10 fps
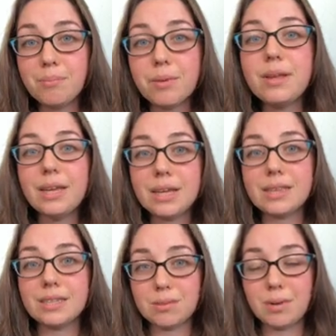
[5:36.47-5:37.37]
breathing in
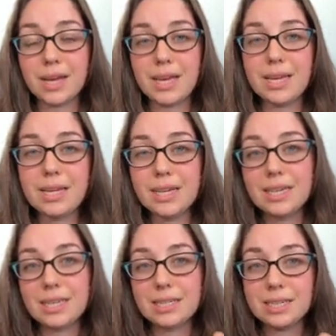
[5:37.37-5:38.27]
this way
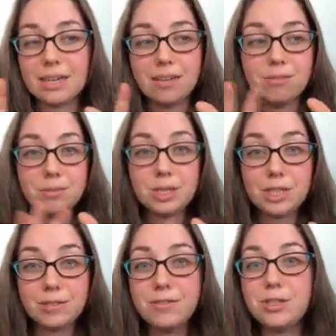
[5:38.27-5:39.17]
is going to help
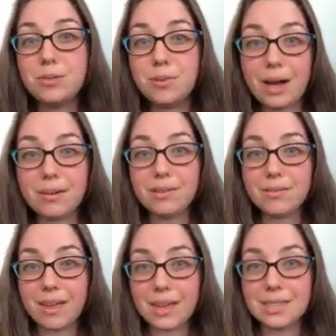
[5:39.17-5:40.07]
shift you out of
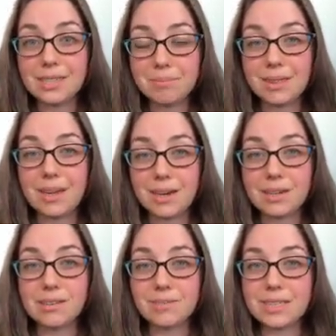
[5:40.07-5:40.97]
that sympathetic
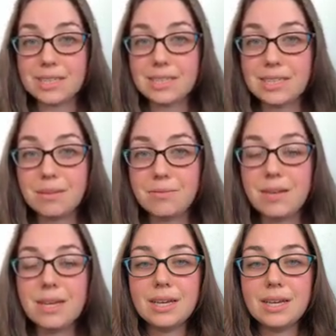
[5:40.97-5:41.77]
nervous system